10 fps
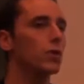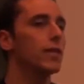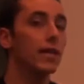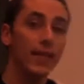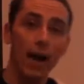you can
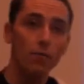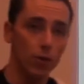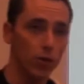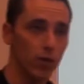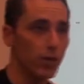take the
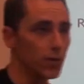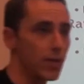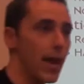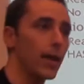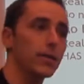average is
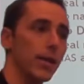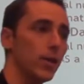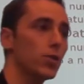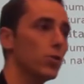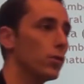the next
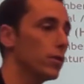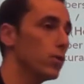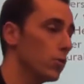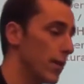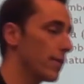stage. You can
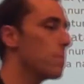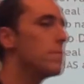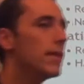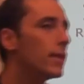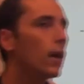take the
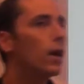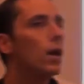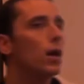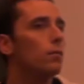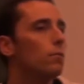mean
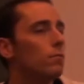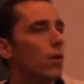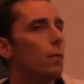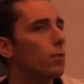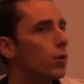
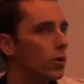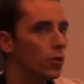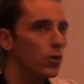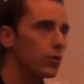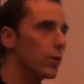number.
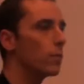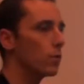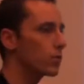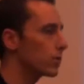You can do some of